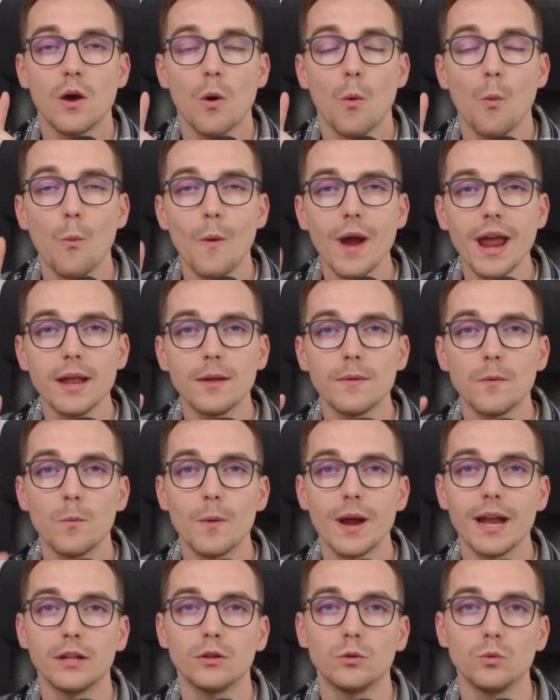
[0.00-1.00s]

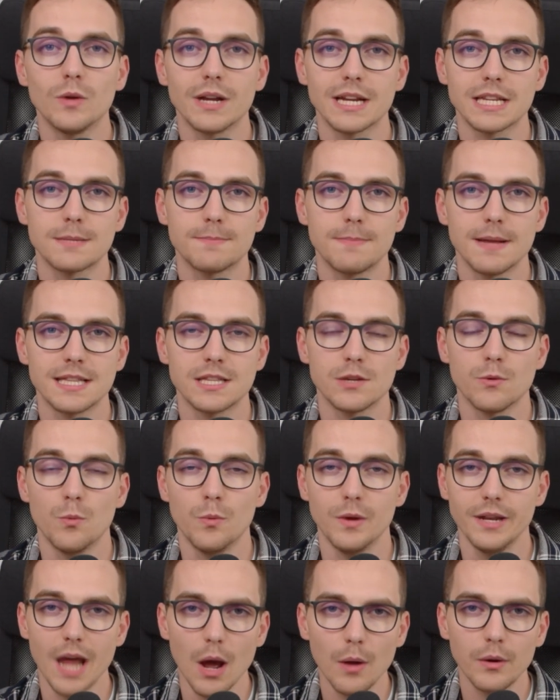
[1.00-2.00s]
way too expensive
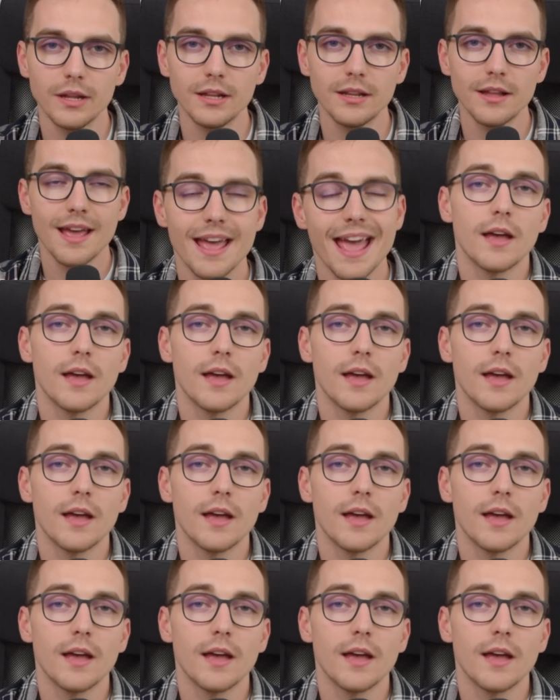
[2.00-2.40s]
without it,